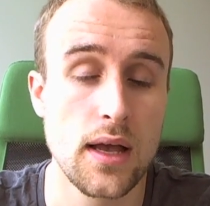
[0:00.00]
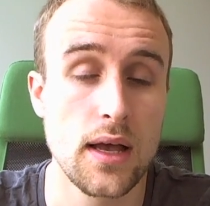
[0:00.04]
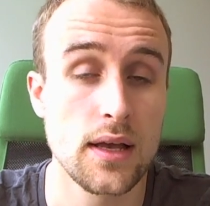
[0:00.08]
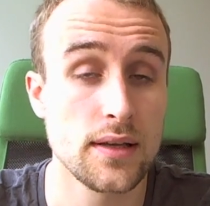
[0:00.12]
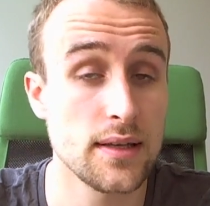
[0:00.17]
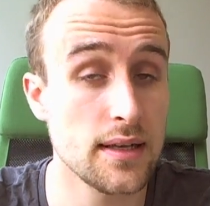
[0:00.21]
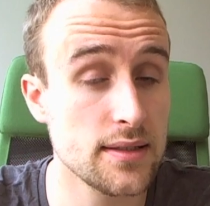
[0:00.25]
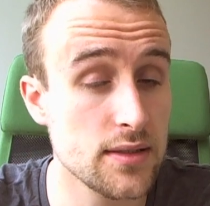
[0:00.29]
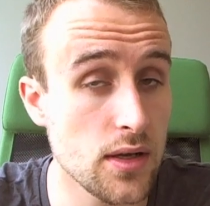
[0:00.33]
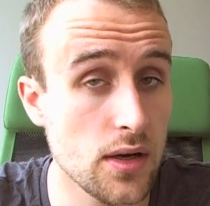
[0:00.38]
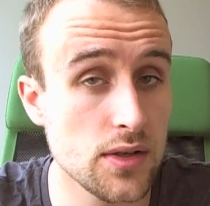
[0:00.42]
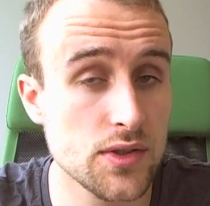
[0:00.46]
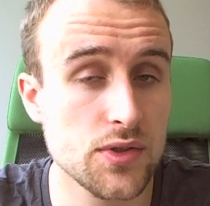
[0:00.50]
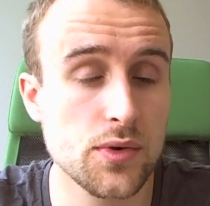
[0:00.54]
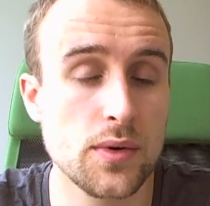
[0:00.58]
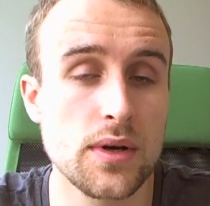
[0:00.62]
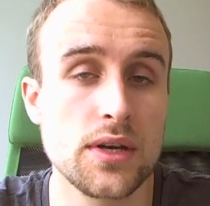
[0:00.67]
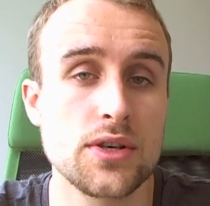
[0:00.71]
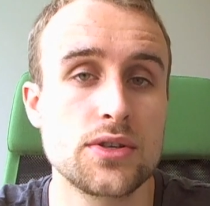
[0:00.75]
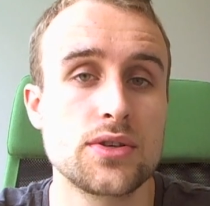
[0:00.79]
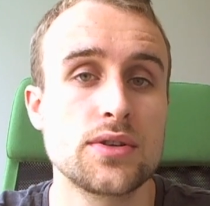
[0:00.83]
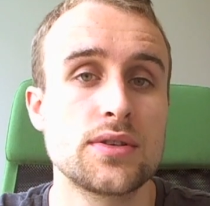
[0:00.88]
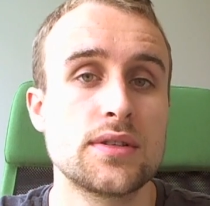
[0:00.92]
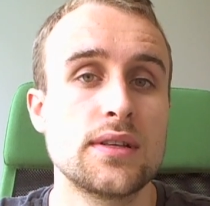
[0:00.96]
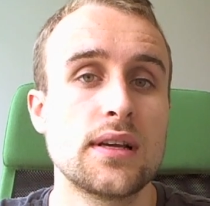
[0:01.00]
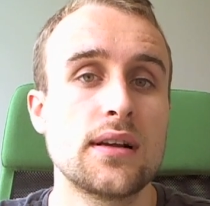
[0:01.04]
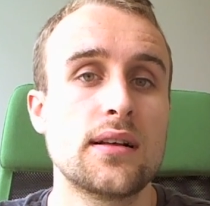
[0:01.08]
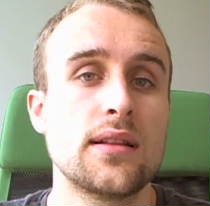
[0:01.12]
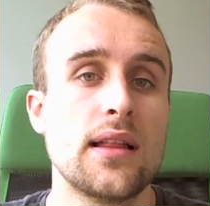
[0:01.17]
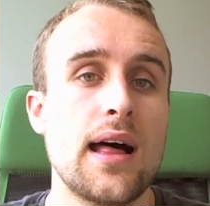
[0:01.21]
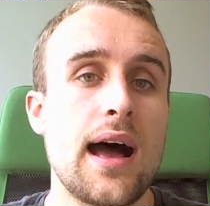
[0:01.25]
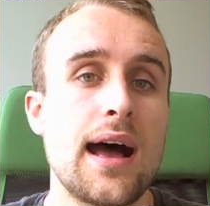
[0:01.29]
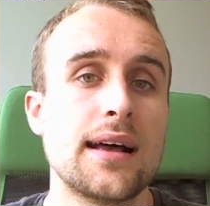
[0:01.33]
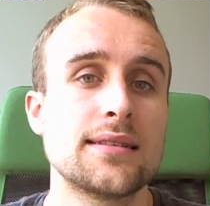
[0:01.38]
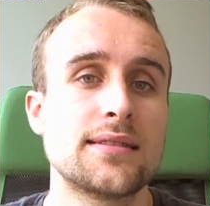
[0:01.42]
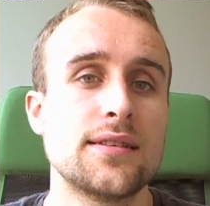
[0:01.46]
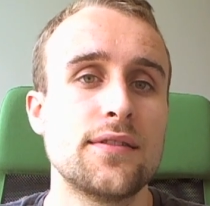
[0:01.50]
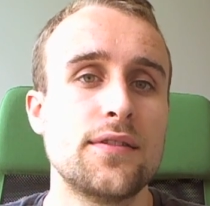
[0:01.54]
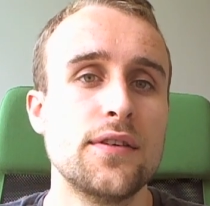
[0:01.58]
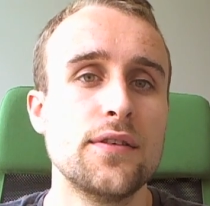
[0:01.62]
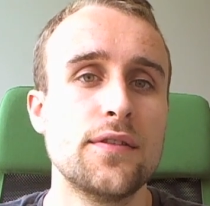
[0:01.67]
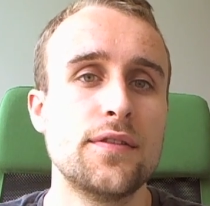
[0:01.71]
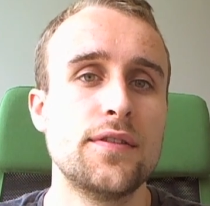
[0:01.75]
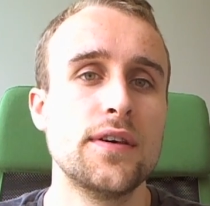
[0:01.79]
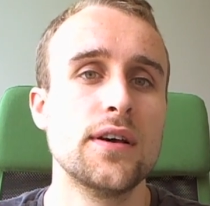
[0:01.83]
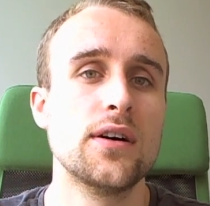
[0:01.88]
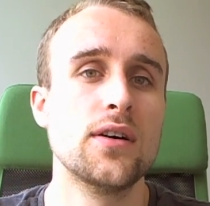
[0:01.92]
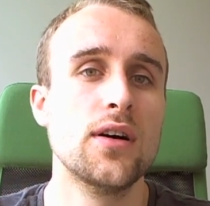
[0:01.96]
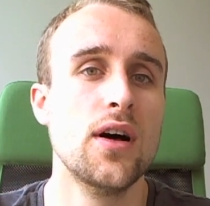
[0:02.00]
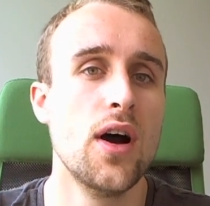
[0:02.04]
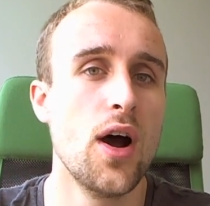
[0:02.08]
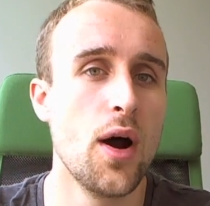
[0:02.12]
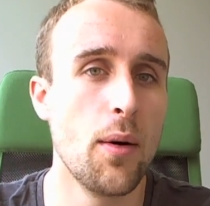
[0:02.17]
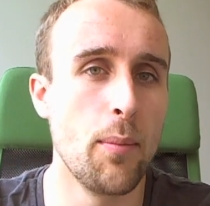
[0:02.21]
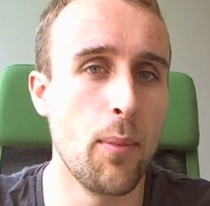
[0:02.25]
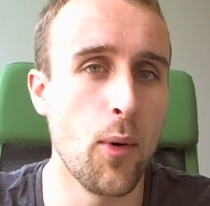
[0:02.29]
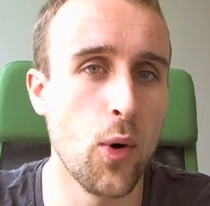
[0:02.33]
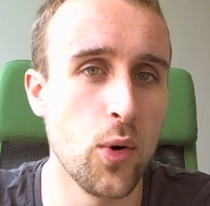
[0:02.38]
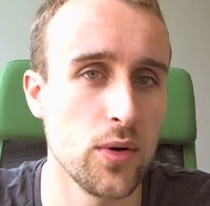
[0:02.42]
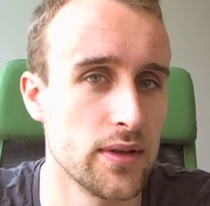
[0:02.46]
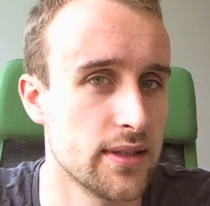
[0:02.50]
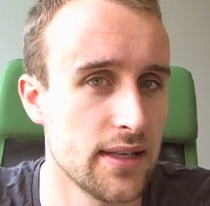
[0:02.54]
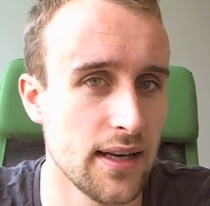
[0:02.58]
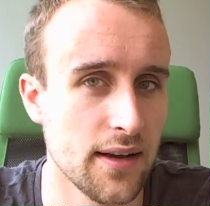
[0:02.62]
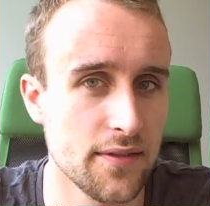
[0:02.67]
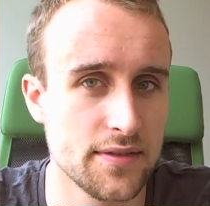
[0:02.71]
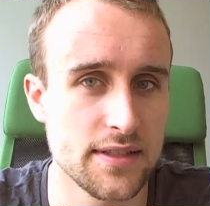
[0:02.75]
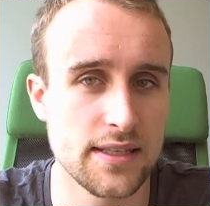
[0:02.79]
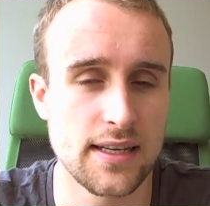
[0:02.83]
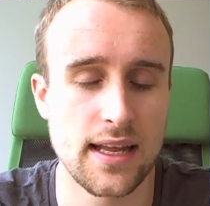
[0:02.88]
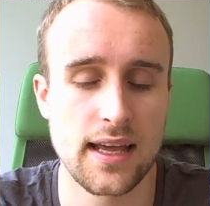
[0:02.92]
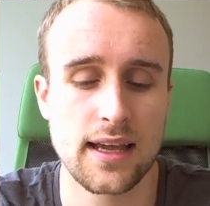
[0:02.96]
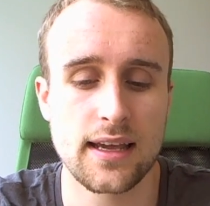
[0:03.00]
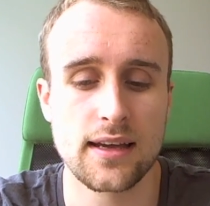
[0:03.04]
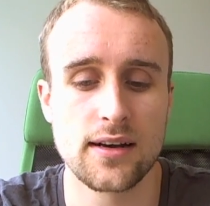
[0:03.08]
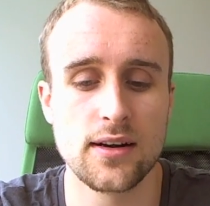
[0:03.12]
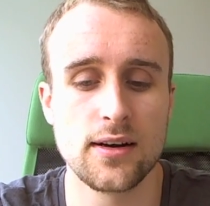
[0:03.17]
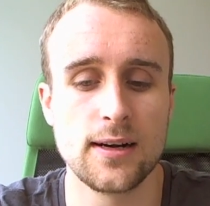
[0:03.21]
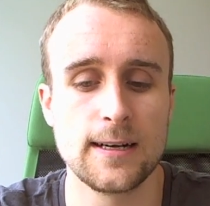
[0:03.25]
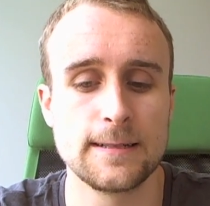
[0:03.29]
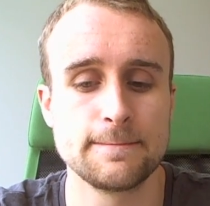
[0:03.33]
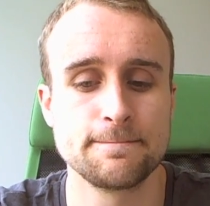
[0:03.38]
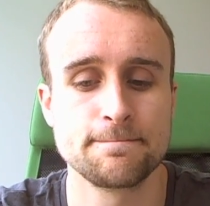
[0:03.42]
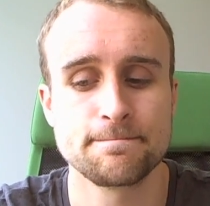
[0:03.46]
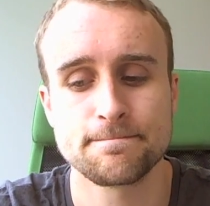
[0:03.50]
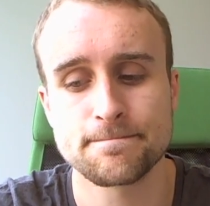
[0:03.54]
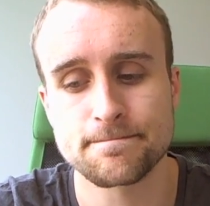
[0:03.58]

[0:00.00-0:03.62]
That's also an interesting class if you feel bold enough to take it on.